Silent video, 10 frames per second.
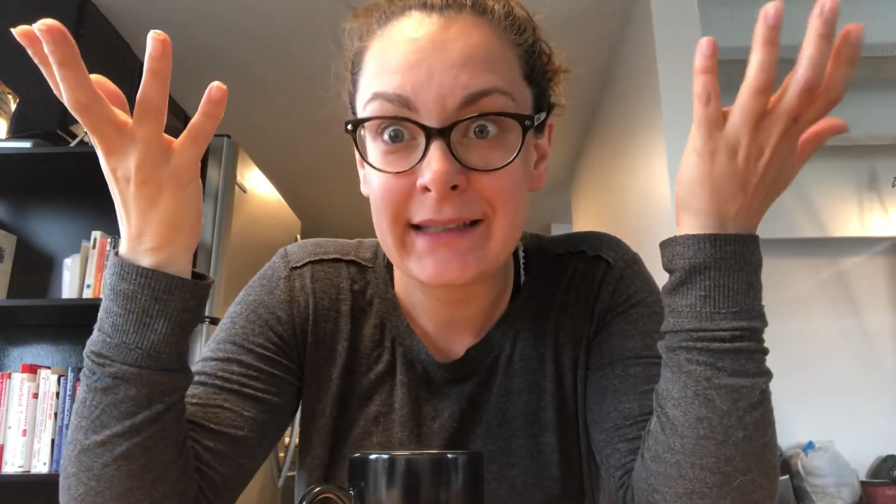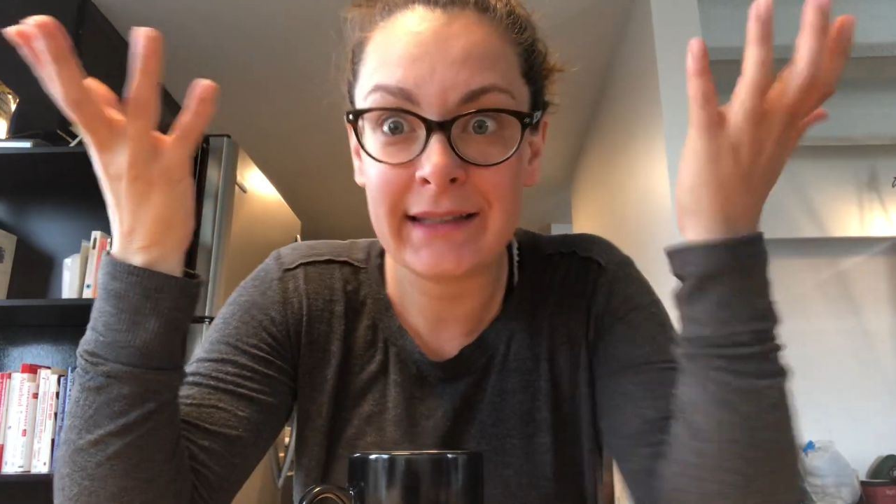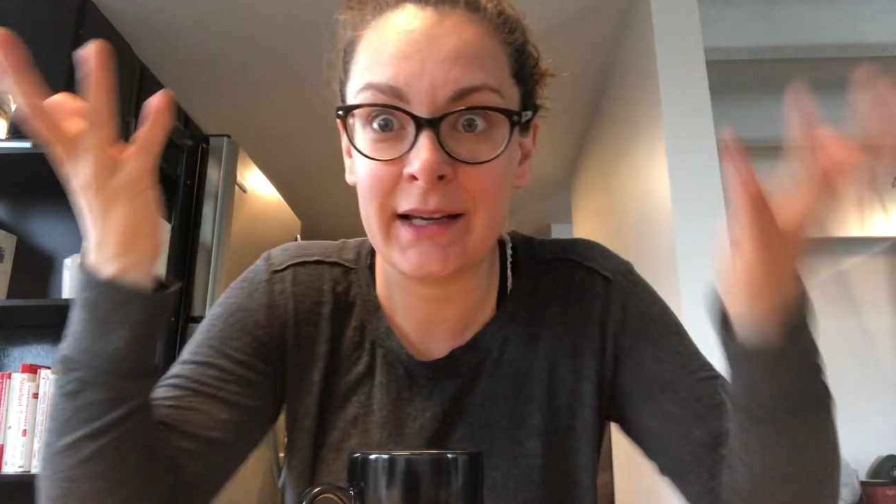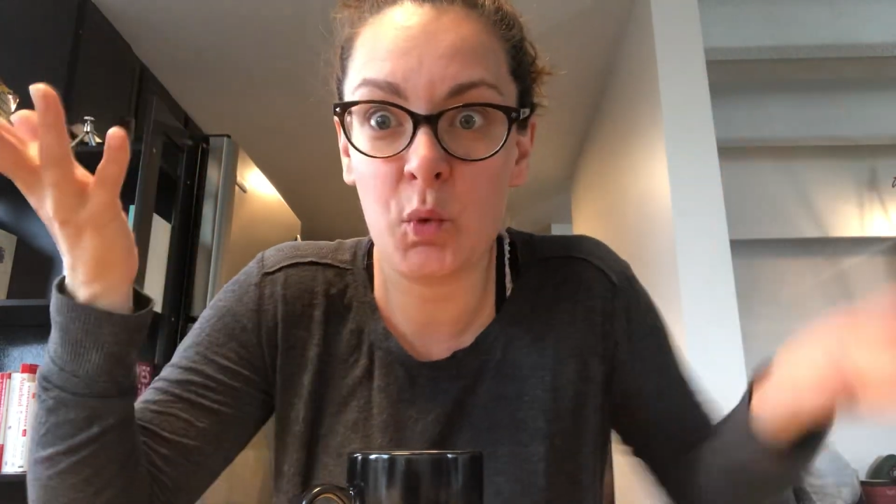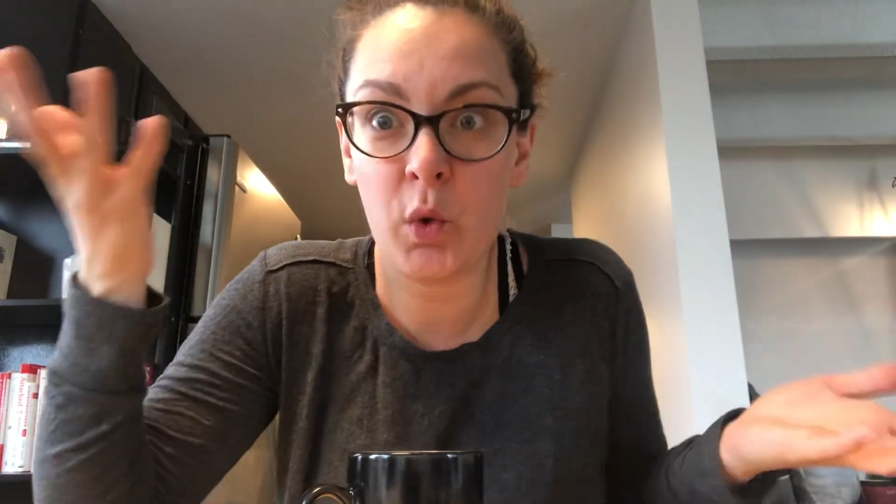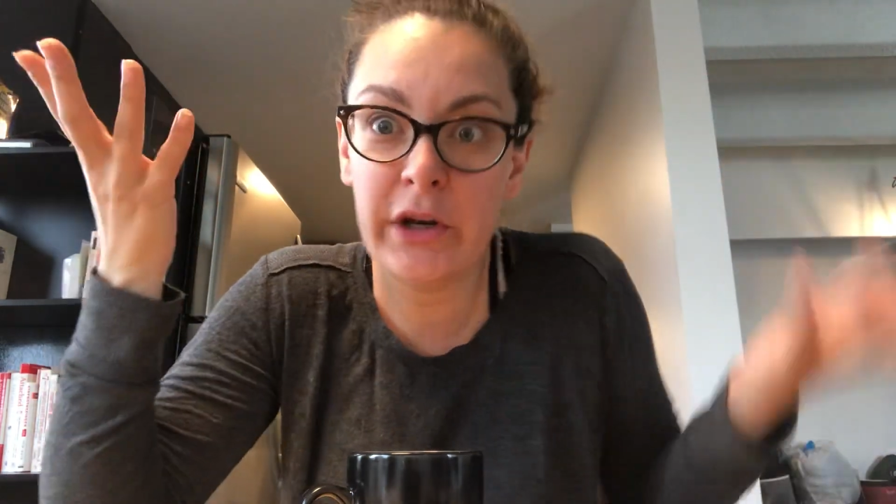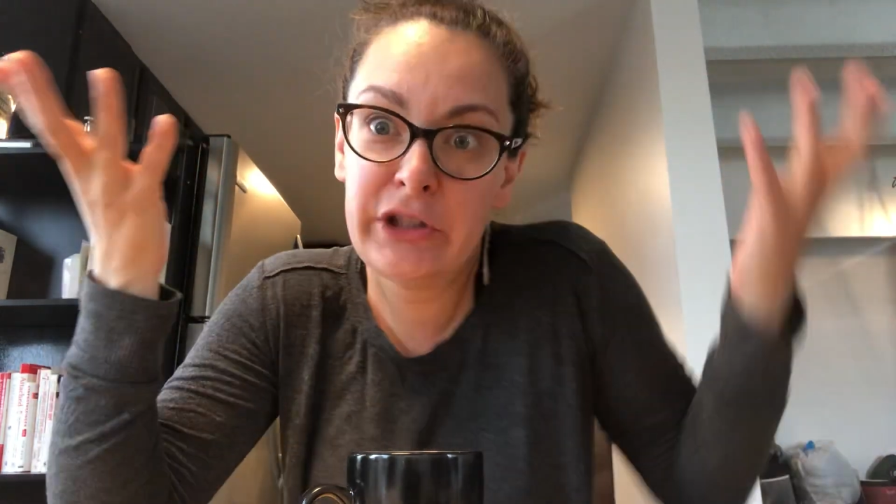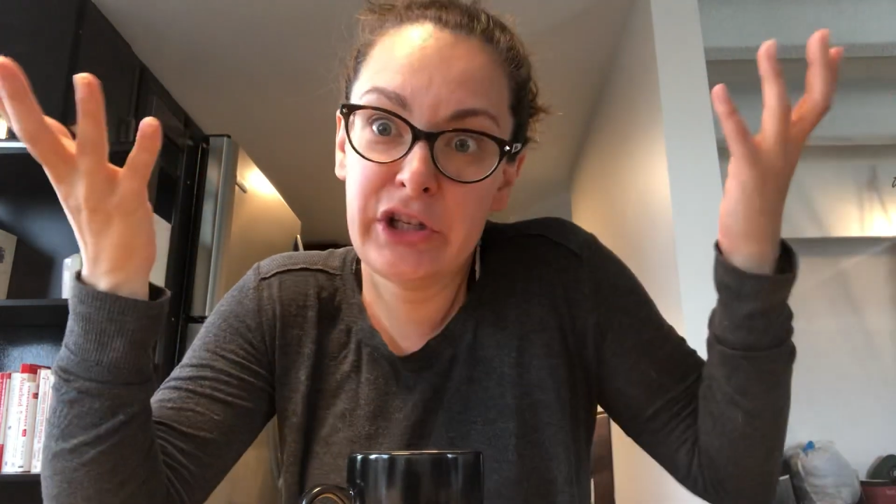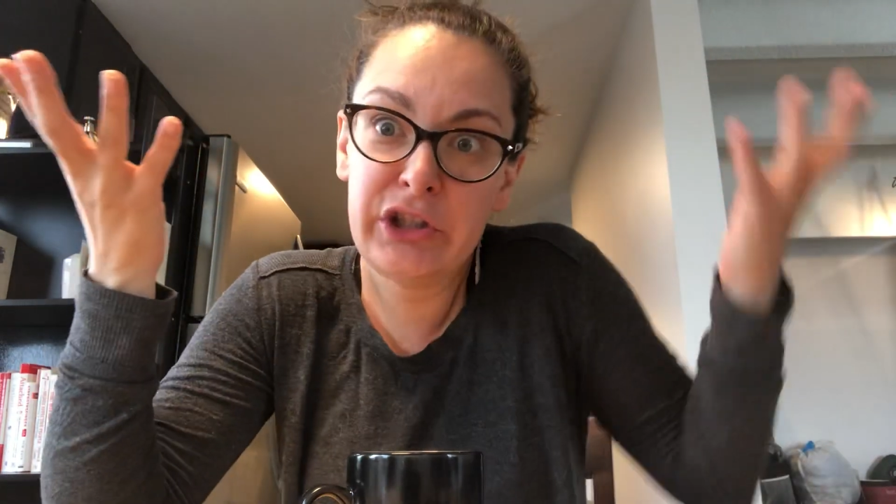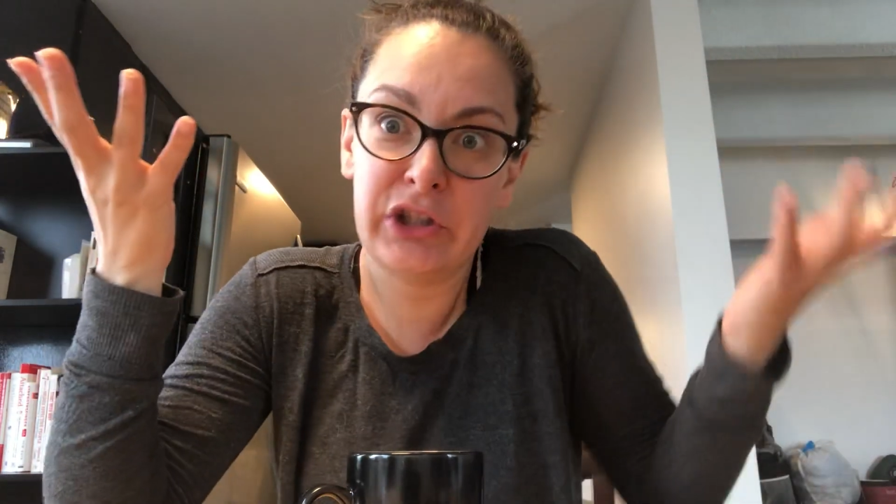It's like, what
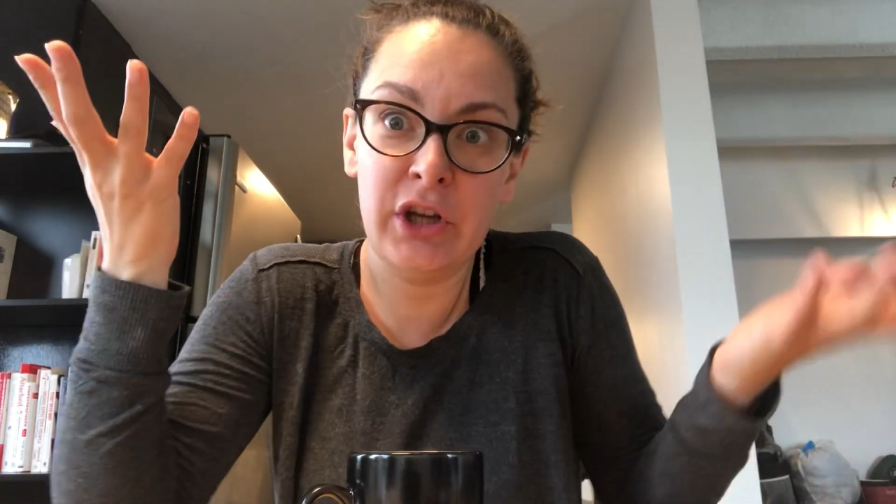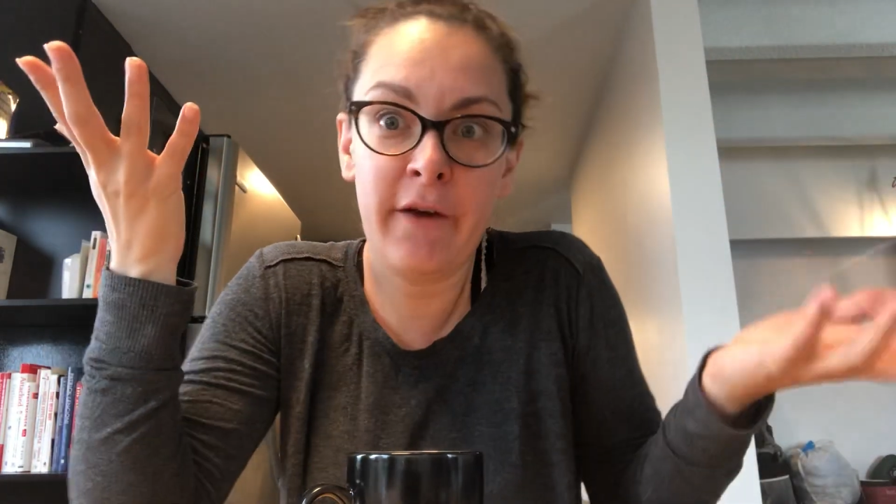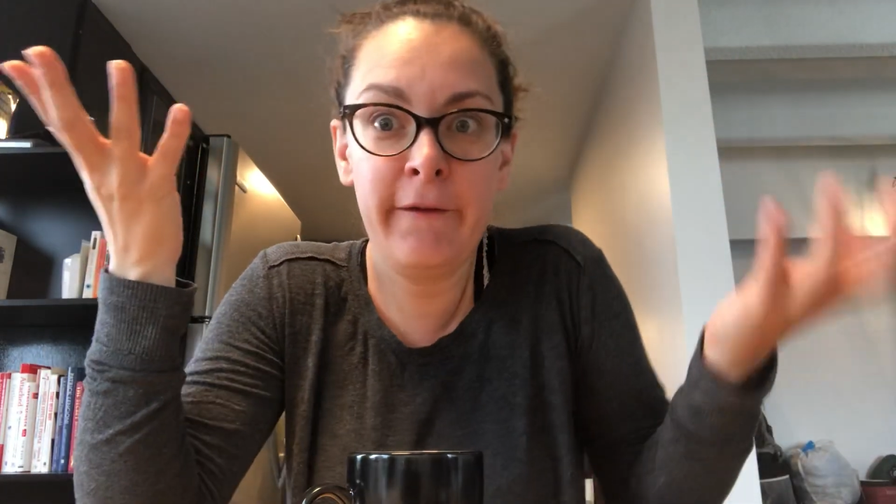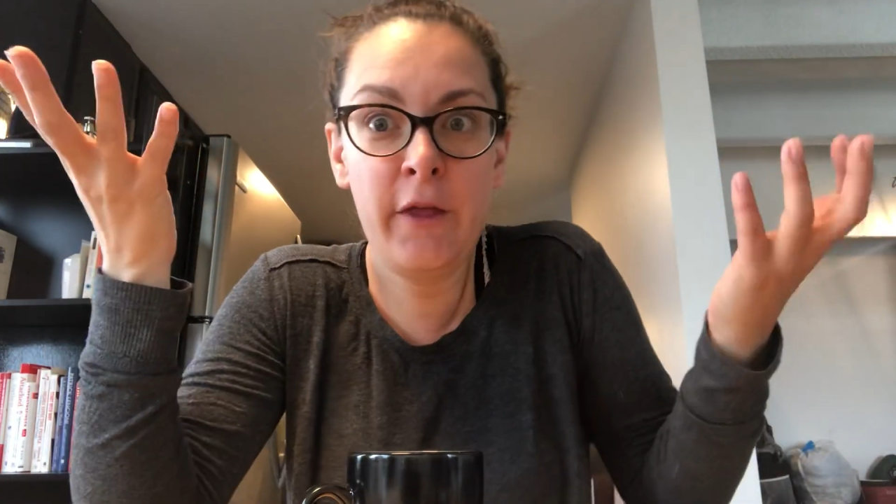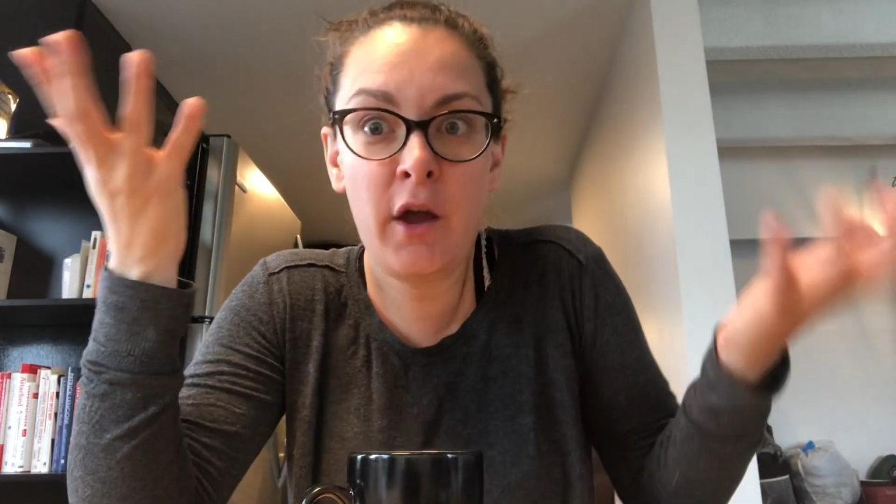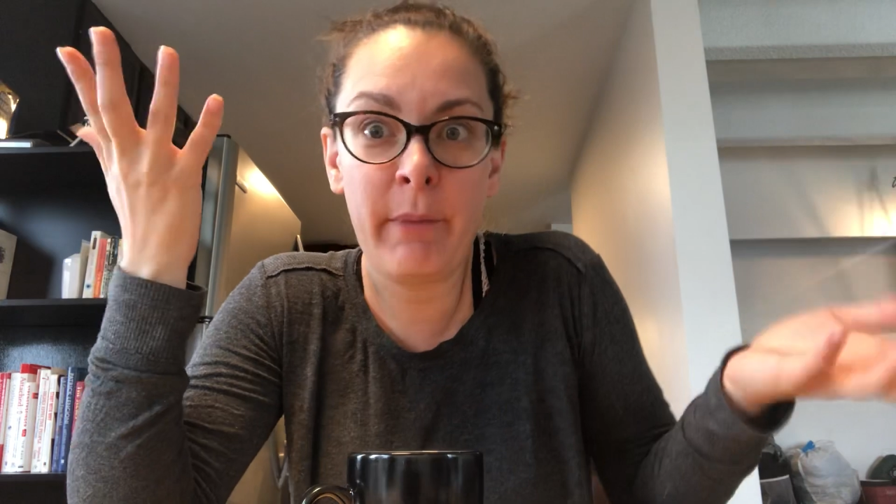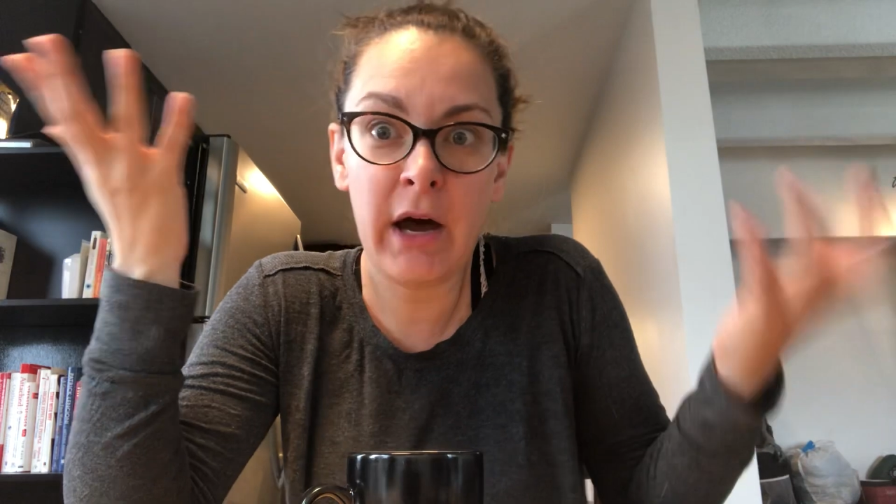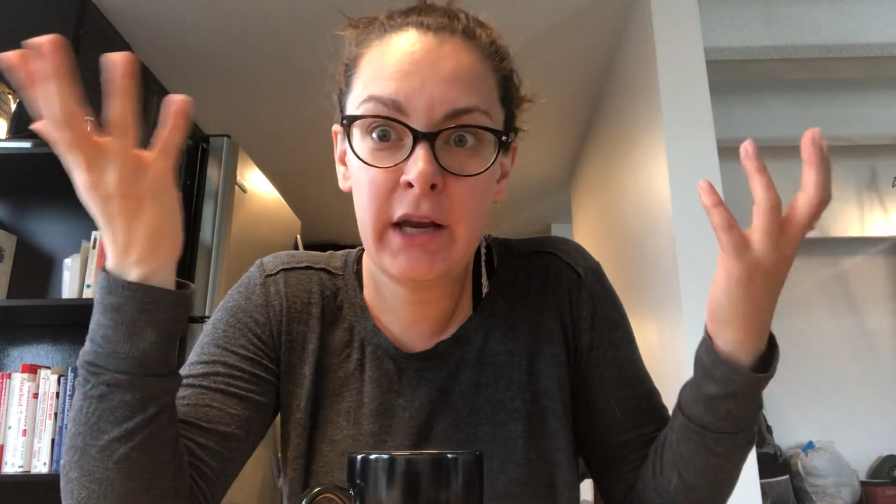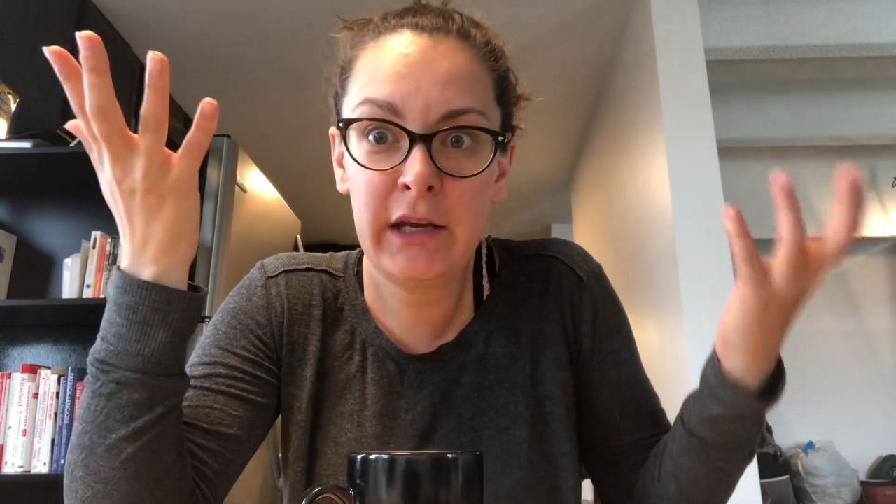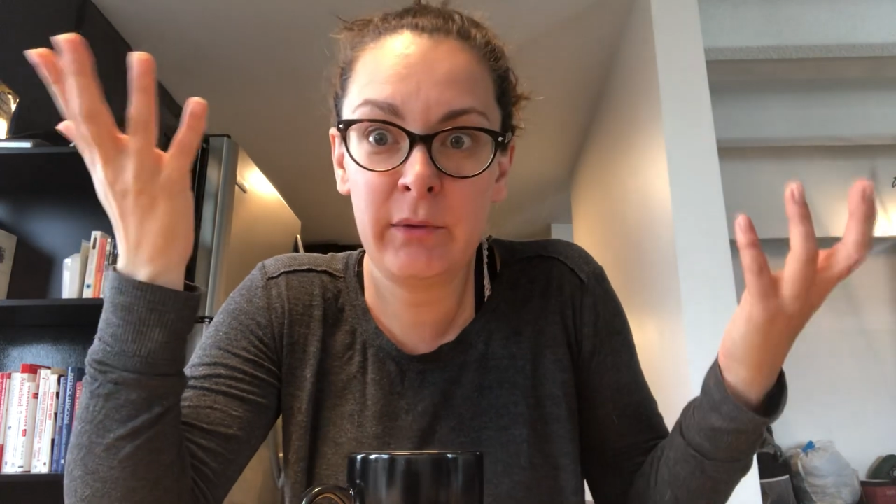is this stuff in the
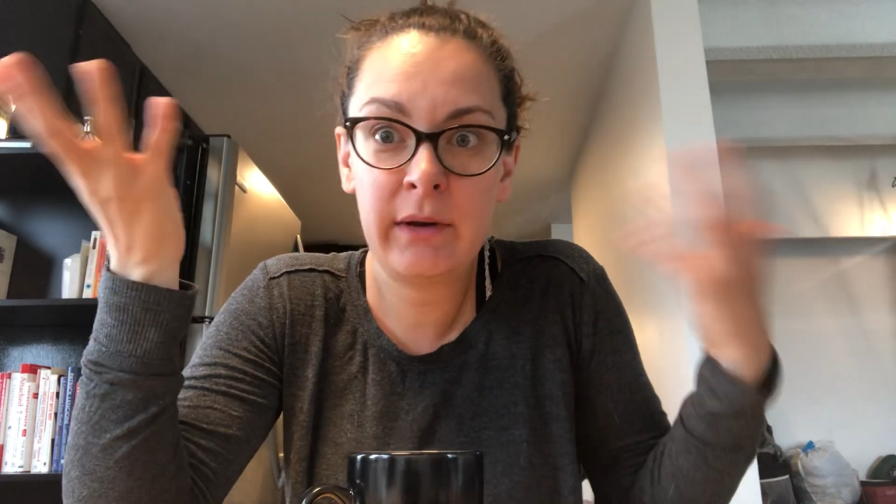body?